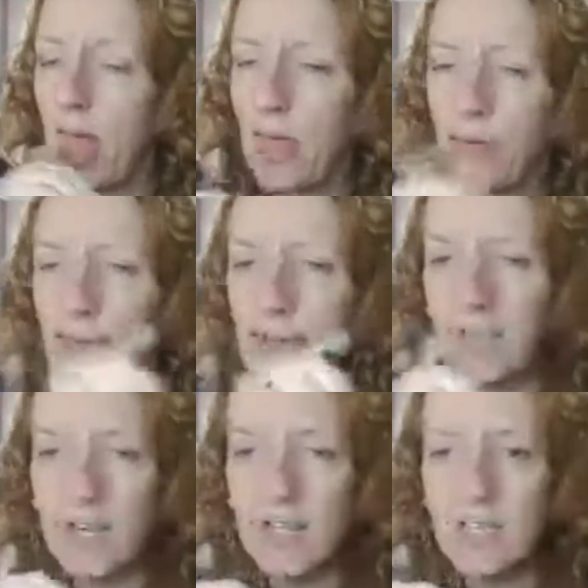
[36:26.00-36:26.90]
Yeah, catch
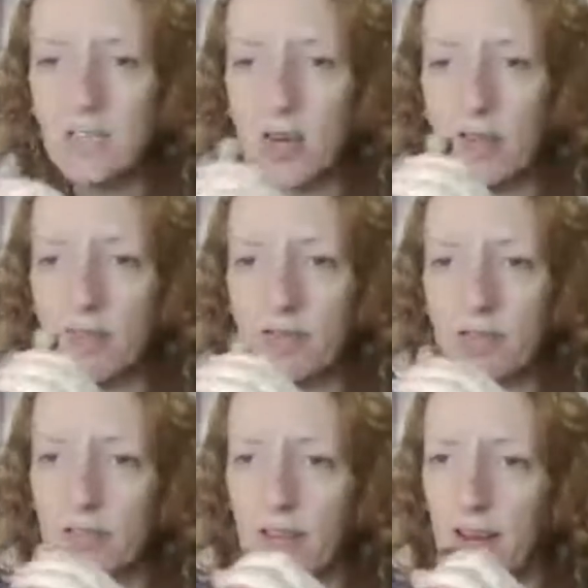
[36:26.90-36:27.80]
you later, Jeff.
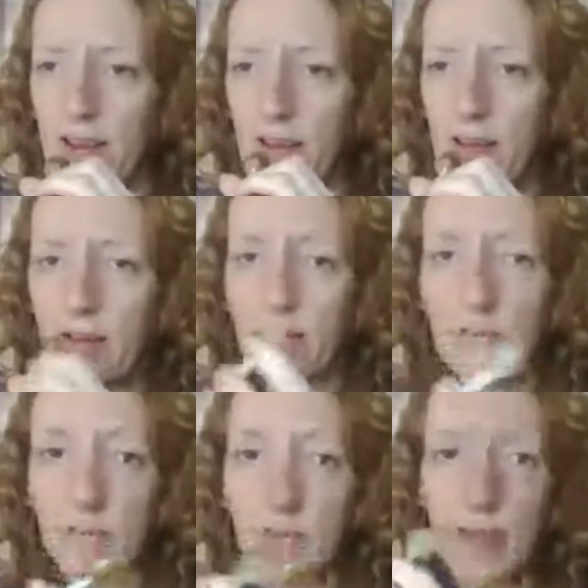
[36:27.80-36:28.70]
See you later.
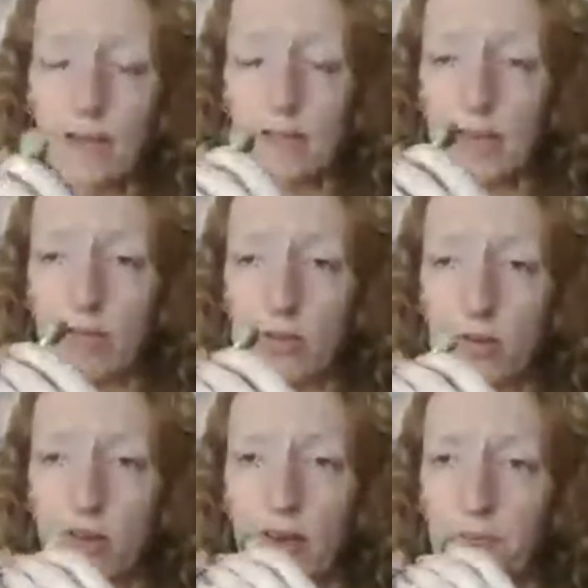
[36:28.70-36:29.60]
We'll see you on
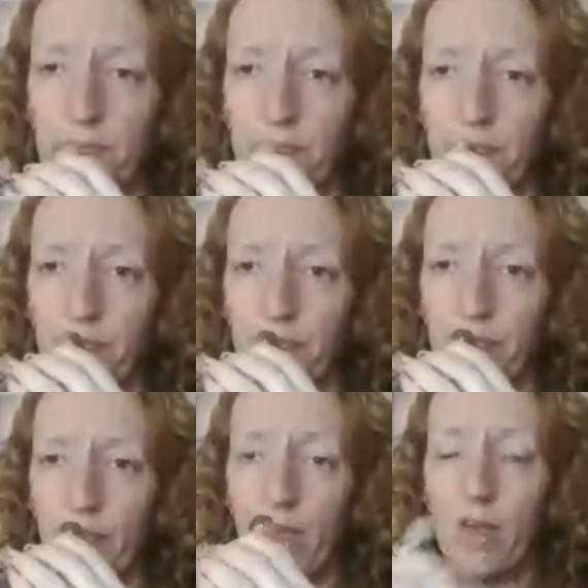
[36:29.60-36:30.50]
Sunday.
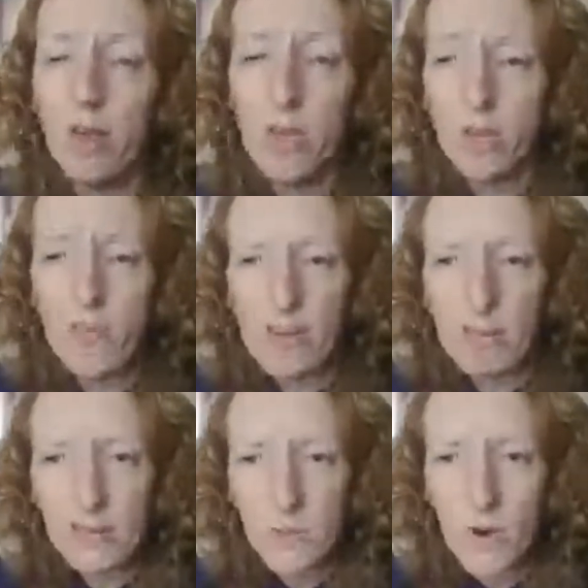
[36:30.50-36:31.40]
You read
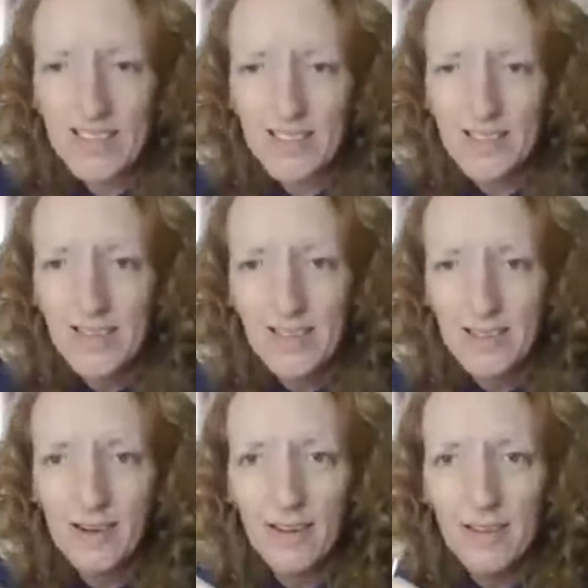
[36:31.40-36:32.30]
it twice a
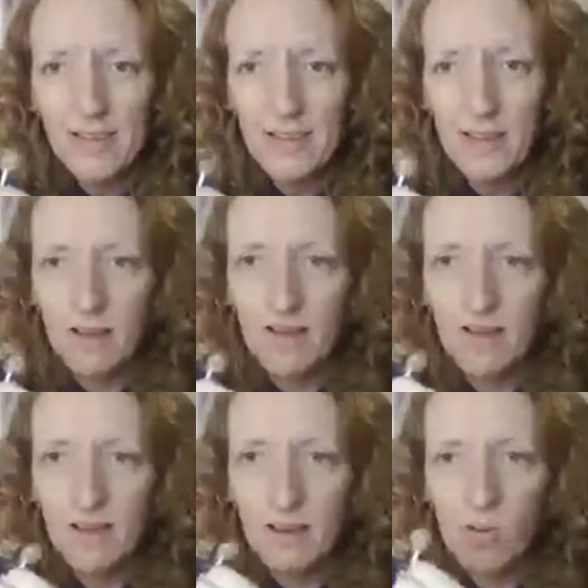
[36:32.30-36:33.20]
season, Lisa?
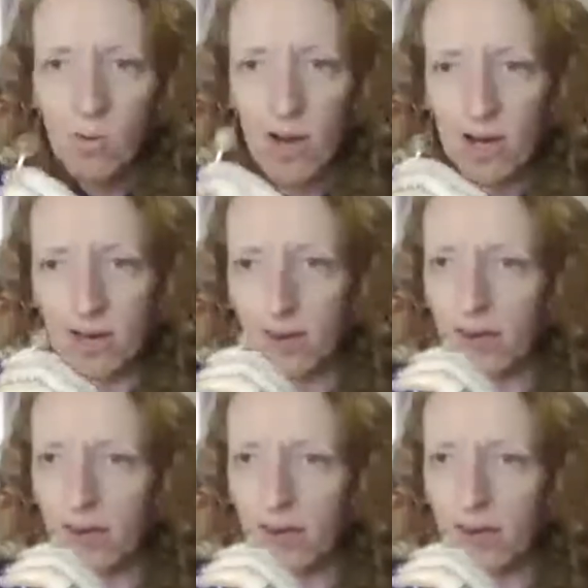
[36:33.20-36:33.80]
No way.